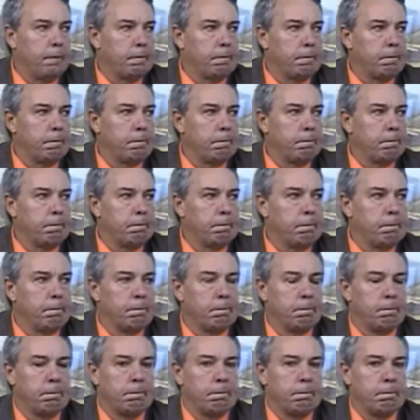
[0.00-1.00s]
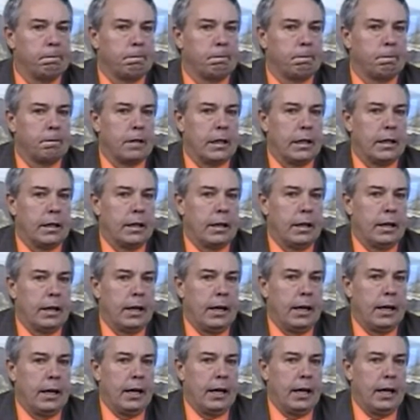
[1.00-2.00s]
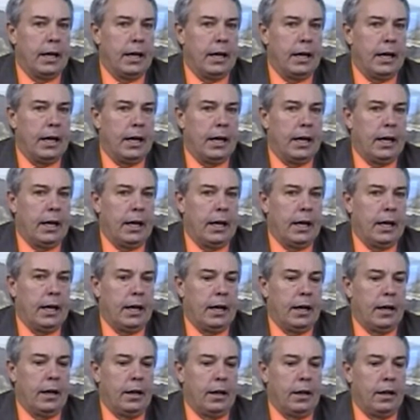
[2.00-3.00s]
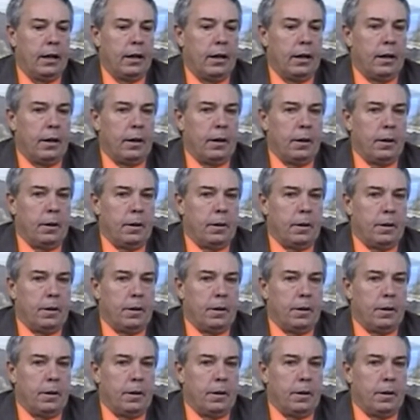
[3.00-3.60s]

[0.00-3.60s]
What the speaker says: Nobody speaks.